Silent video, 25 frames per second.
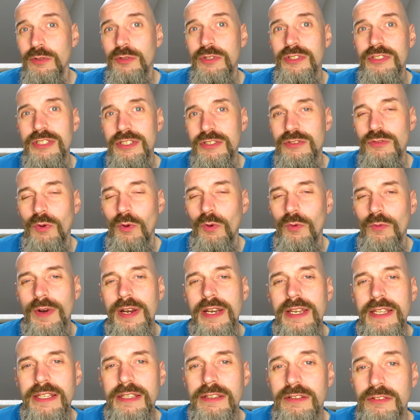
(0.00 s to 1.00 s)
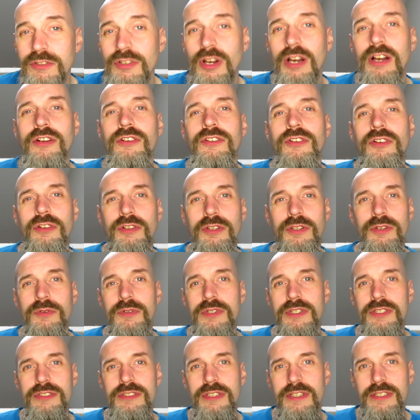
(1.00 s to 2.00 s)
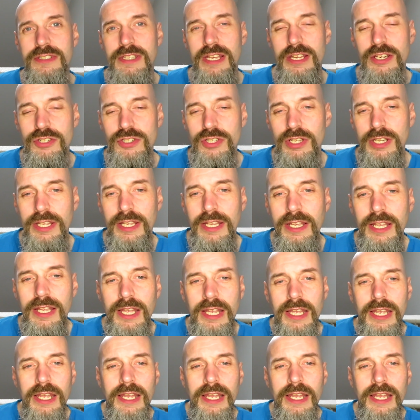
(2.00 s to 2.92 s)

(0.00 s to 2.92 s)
Lucas is already Doctor Lucas essentially,